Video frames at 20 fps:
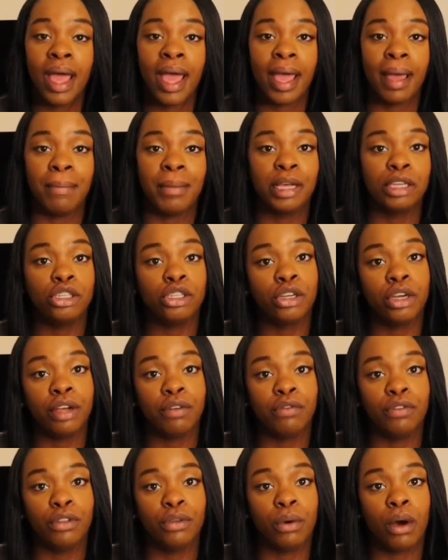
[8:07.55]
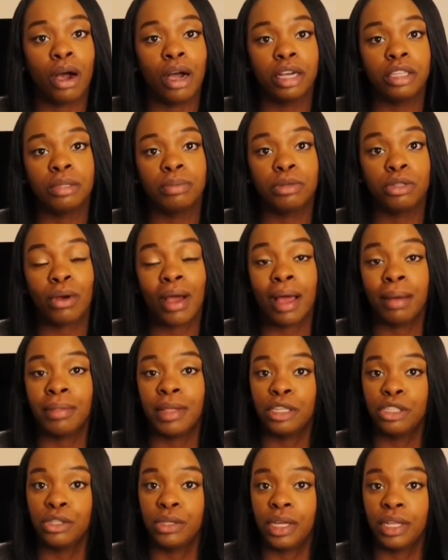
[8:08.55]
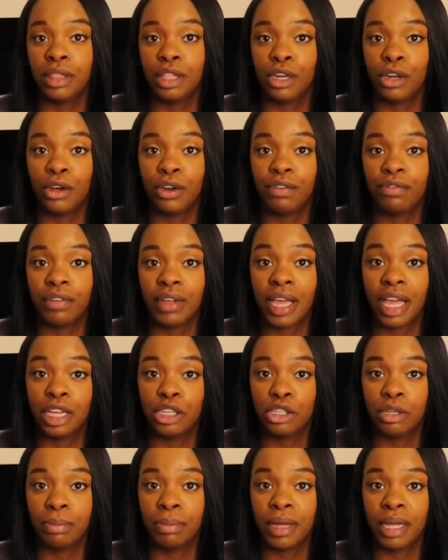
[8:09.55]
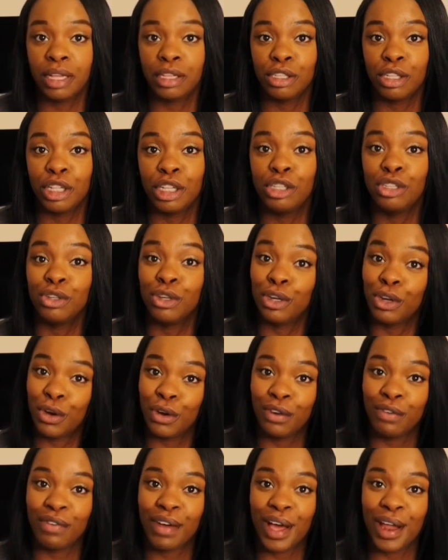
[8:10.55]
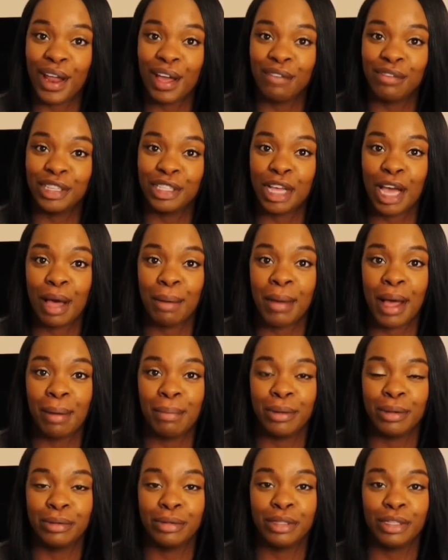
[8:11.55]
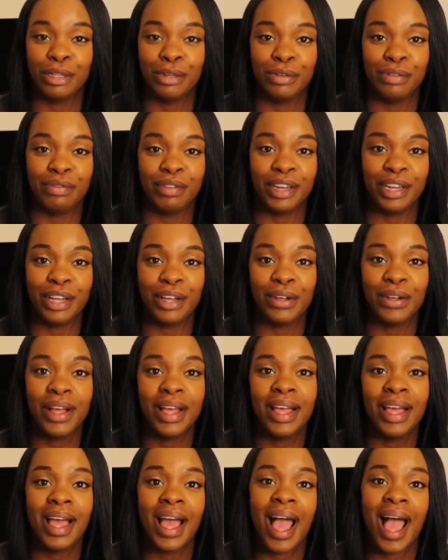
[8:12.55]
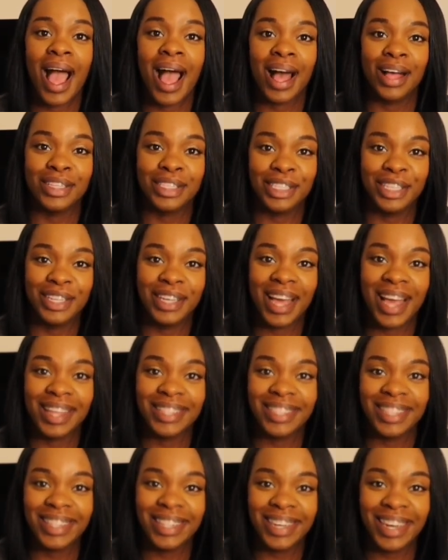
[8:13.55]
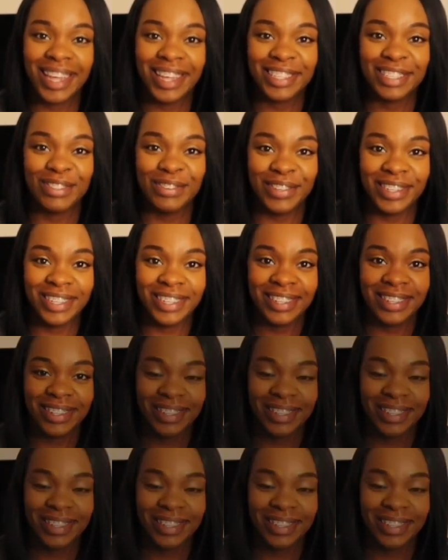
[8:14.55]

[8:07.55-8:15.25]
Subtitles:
And make sure if you are subscribed that you hit the notification bell so that you are notified every time I post a new video. I'll see you guys in the next one.